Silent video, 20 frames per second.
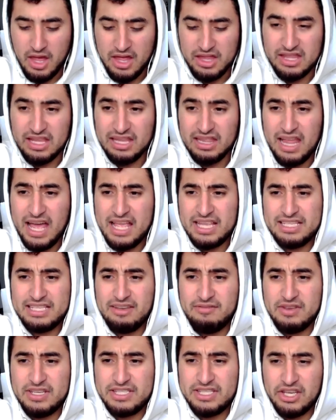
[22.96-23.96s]
The lens
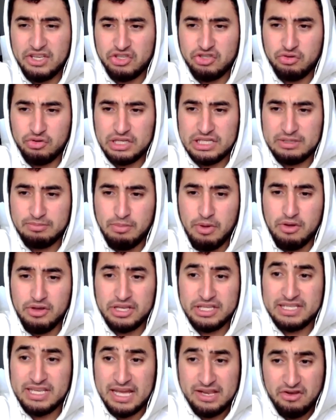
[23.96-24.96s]
of essential
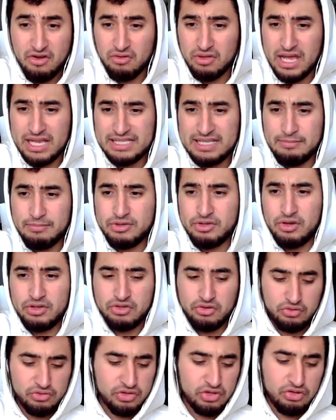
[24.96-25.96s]
experience. I know last episode I
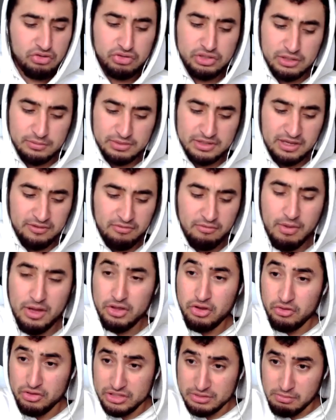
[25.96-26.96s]
told you to do some stuff about
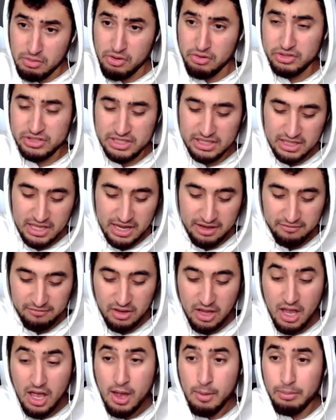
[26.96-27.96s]
your experience in life,
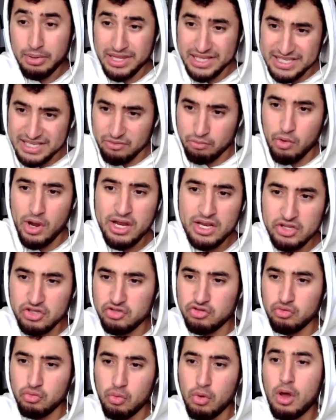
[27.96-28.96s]
but let's get right
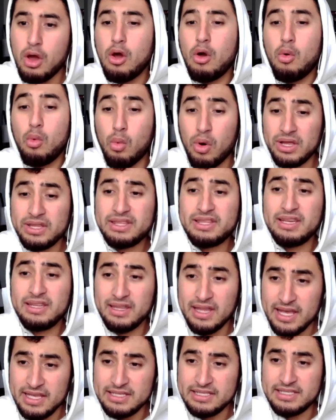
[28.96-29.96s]
into what the
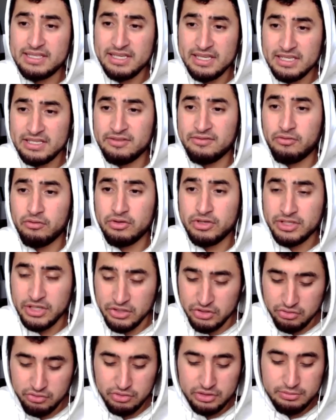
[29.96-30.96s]
lens is for
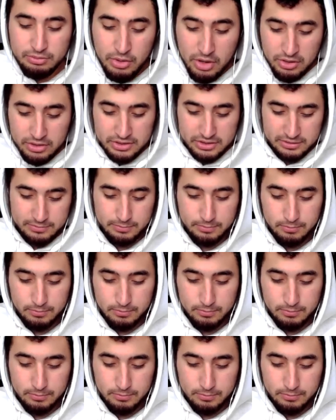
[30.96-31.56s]
essential experience.